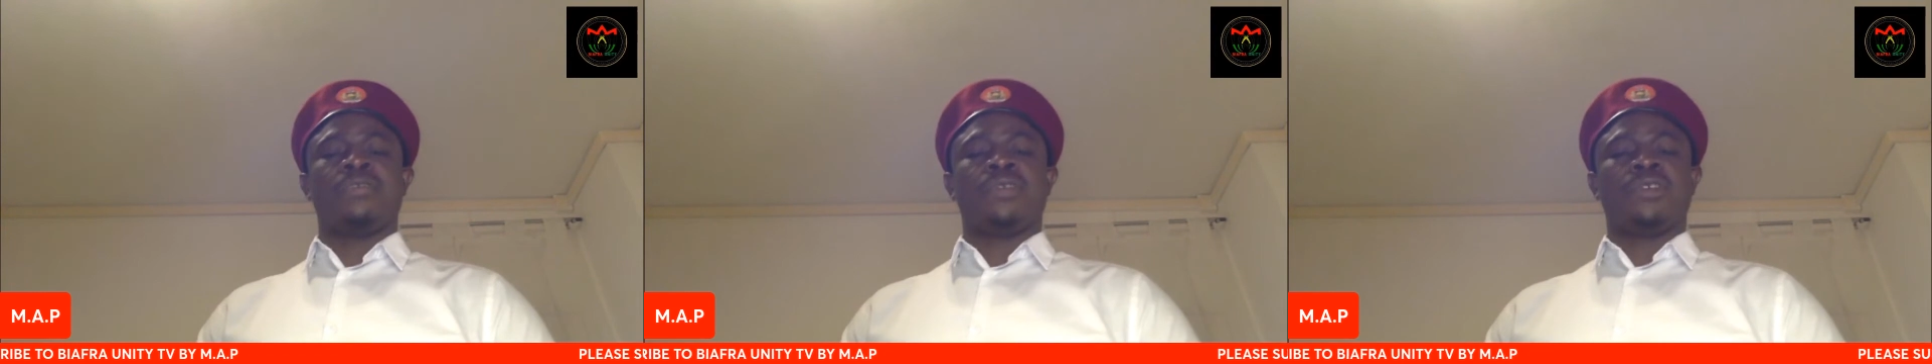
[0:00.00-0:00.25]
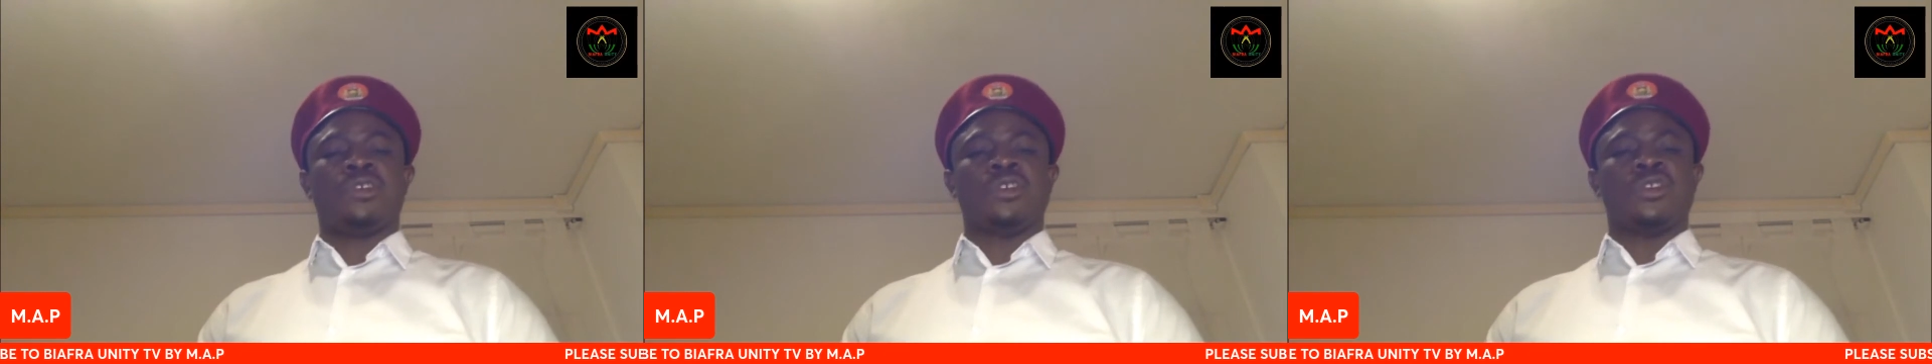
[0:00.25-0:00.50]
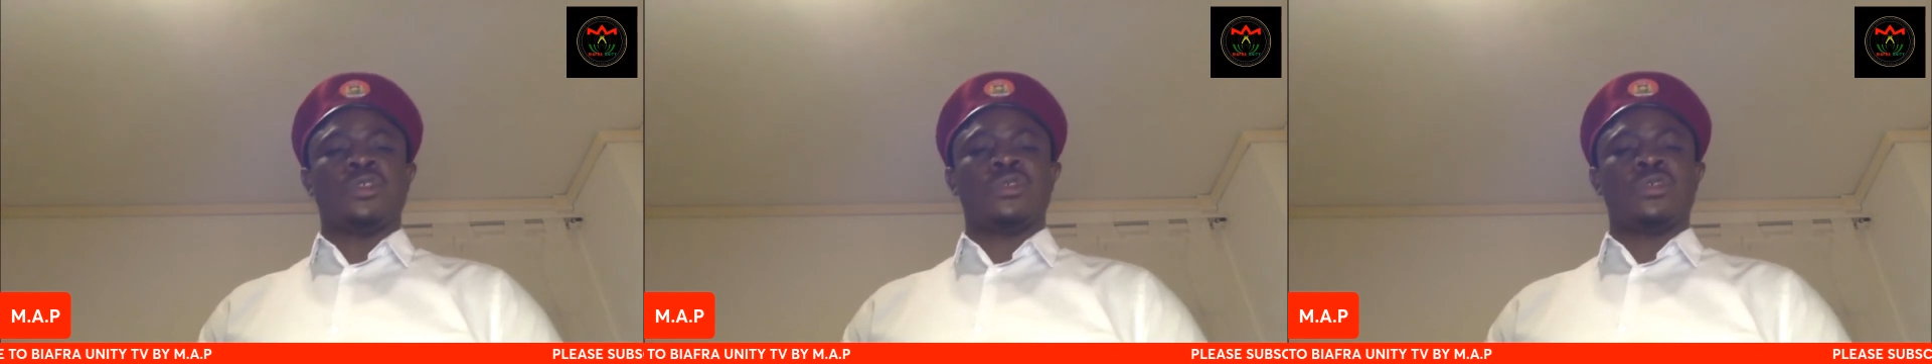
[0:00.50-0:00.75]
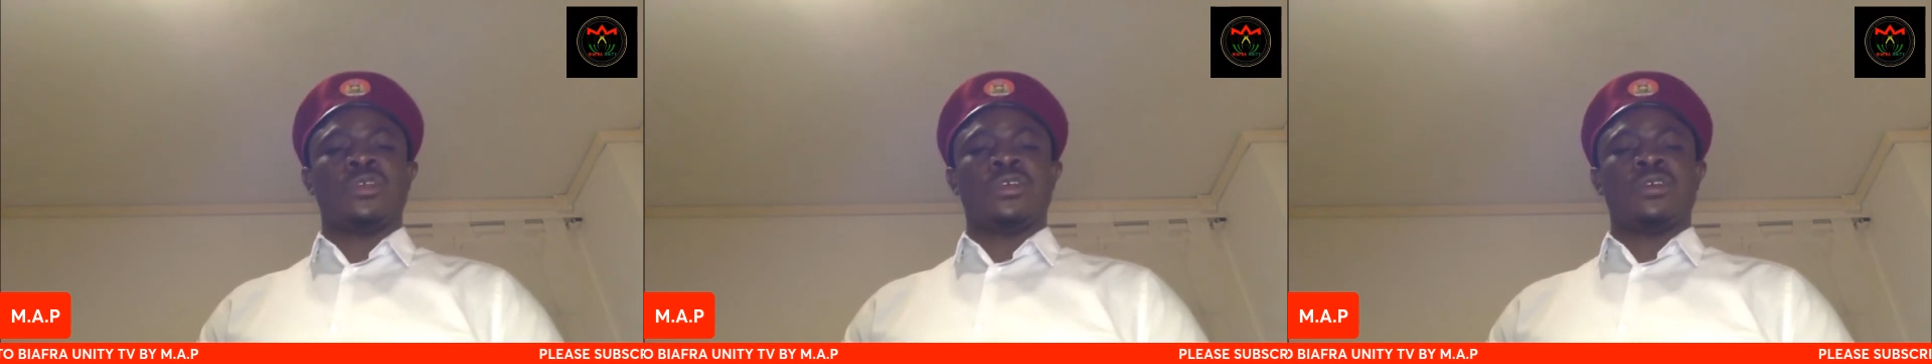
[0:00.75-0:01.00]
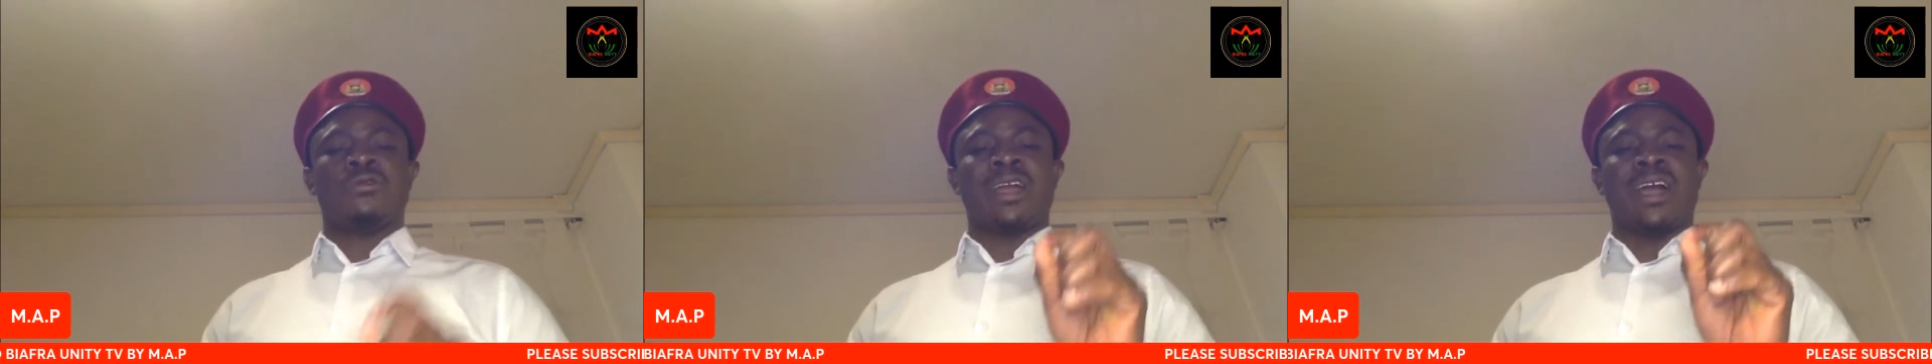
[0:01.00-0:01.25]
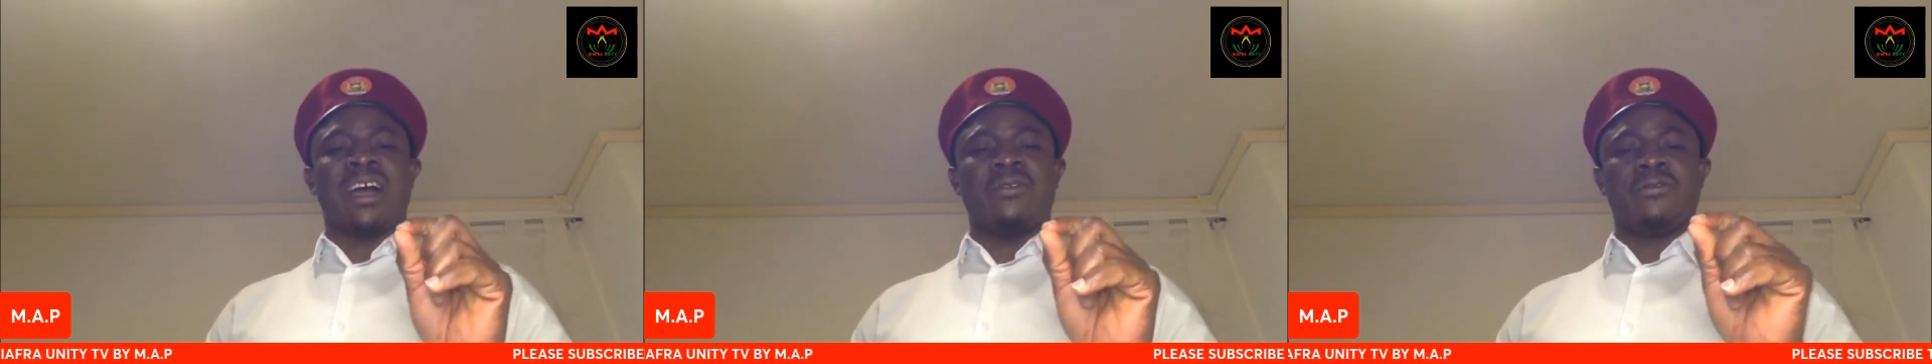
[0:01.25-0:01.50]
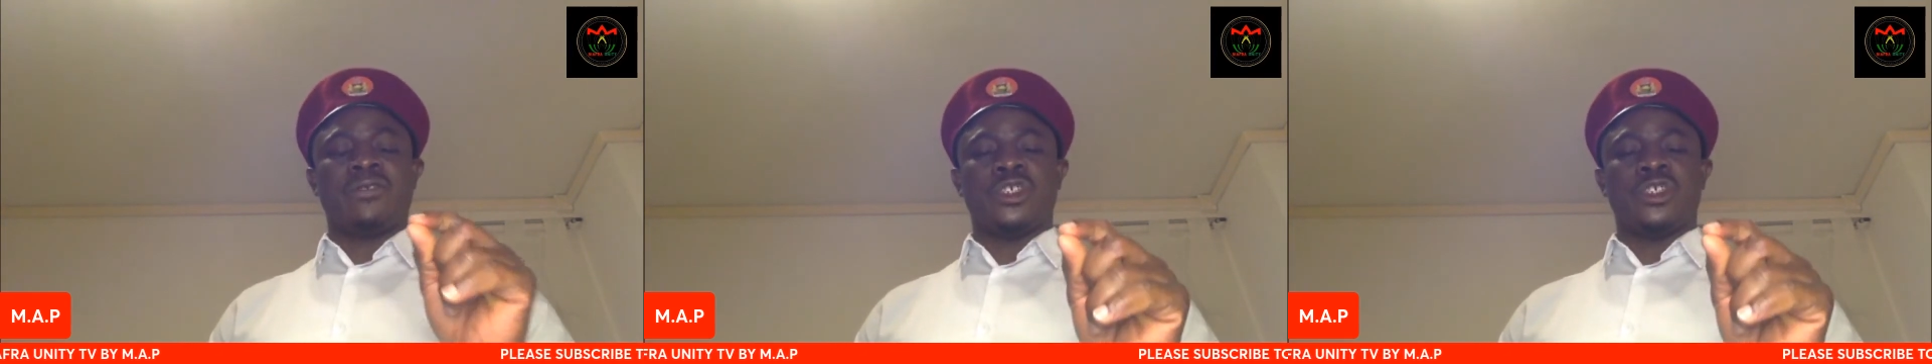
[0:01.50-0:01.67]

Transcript: because we have